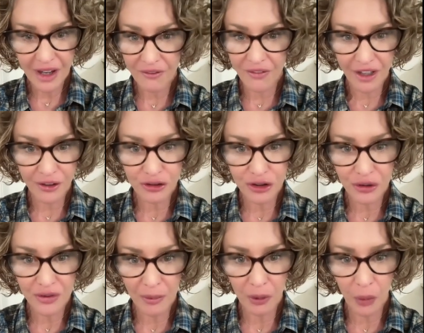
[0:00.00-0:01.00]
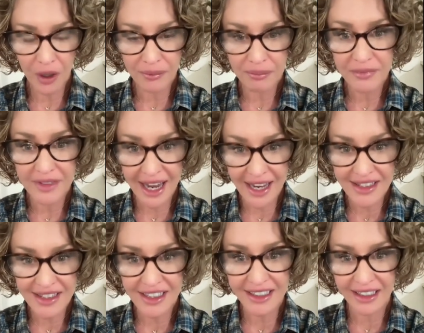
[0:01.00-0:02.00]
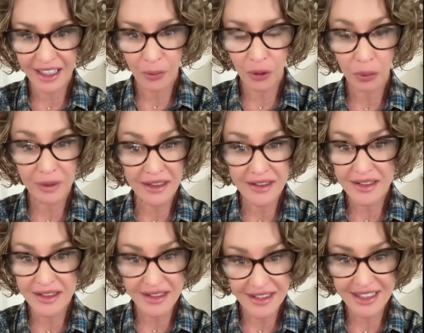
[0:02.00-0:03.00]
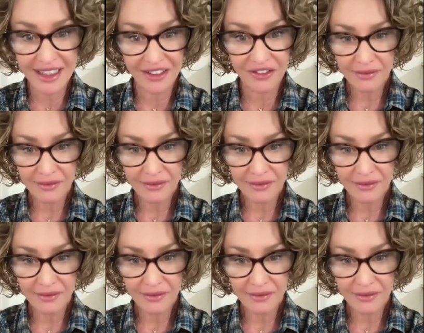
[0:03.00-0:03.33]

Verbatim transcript: Vital truth number one, NASA in Hebrew means deceive.